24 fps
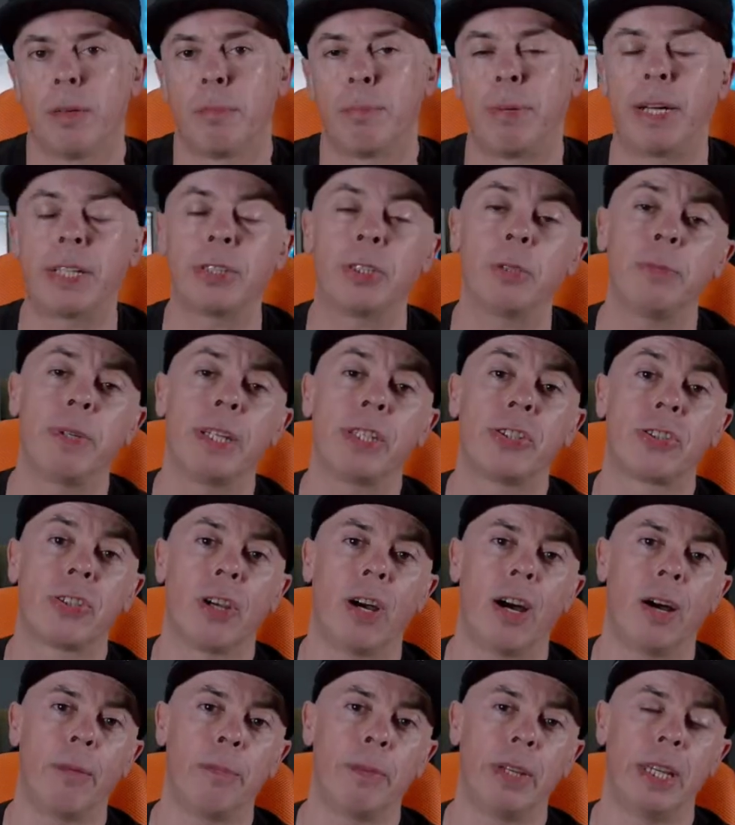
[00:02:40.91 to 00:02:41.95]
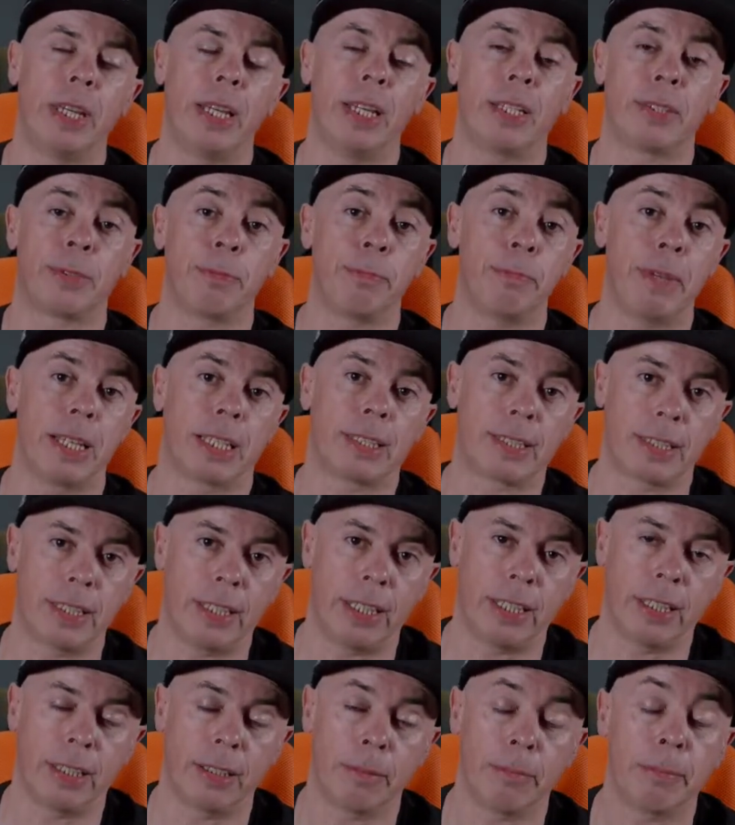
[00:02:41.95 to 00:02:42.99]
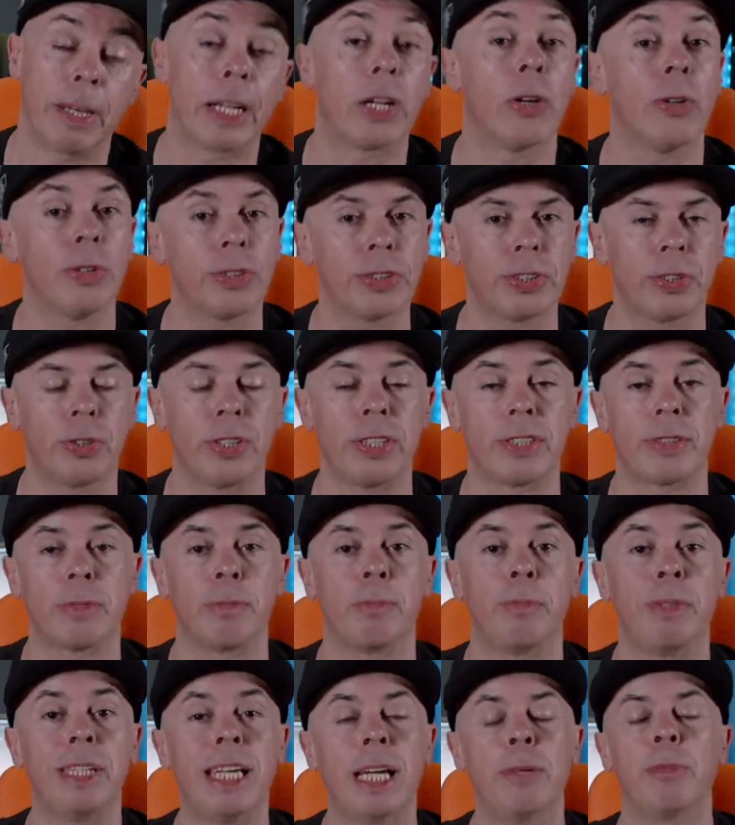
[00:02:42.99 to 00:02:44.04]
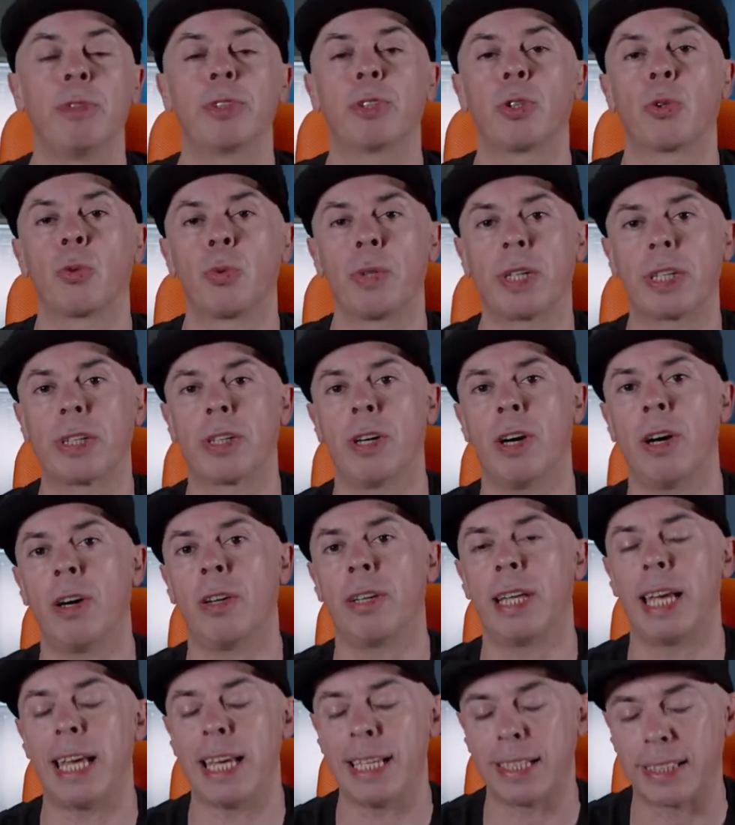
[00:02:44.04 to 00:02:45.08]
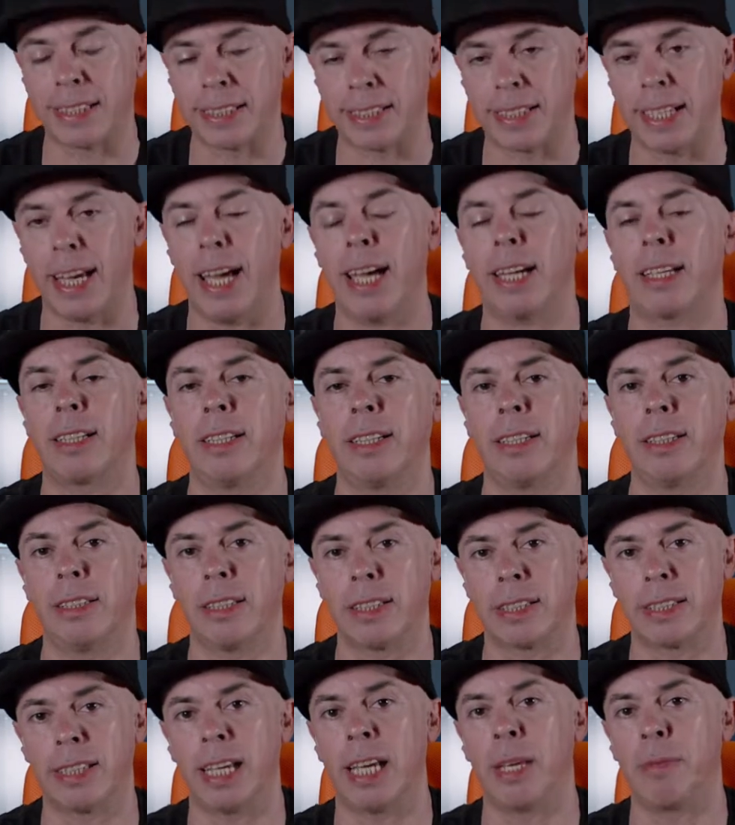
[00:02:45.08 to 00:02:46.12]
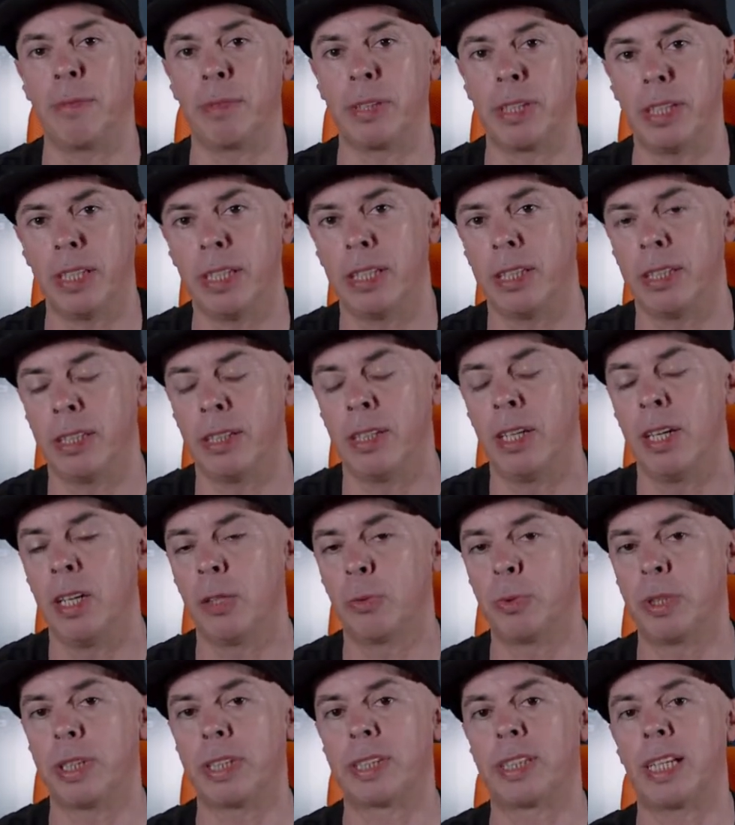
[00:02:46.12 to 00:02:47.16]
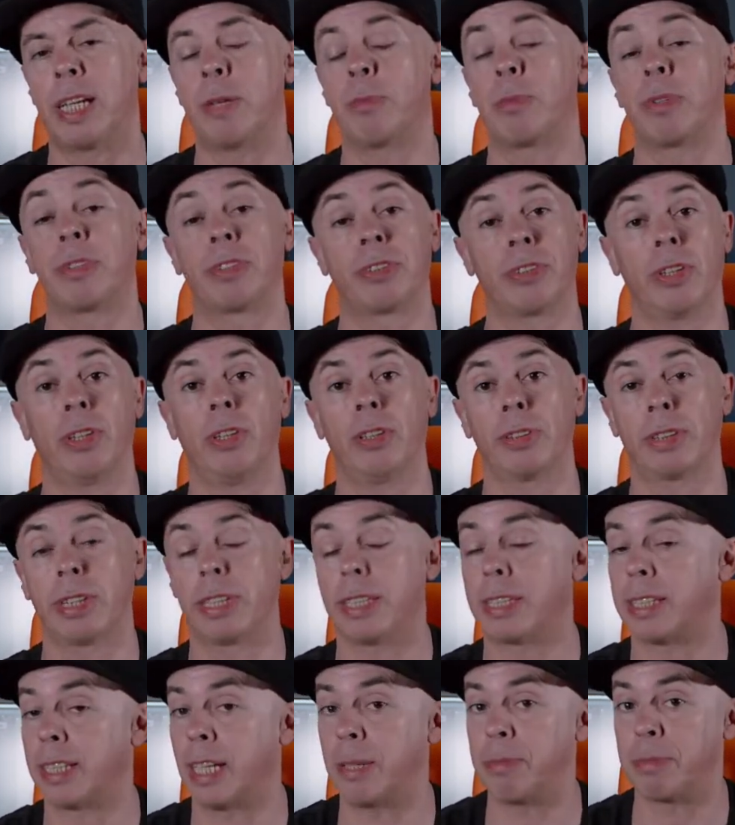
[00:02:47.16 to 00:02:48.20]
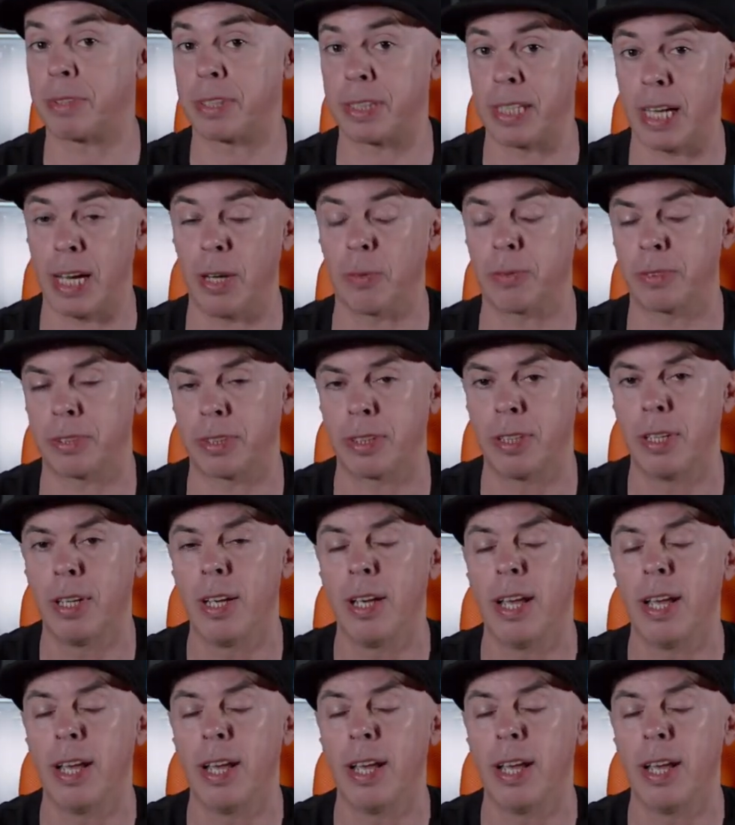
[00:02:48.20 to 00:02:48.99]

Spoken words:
Part of my job is mixing, but also is be able to recall exactly the same gear with the same result, the same sounds.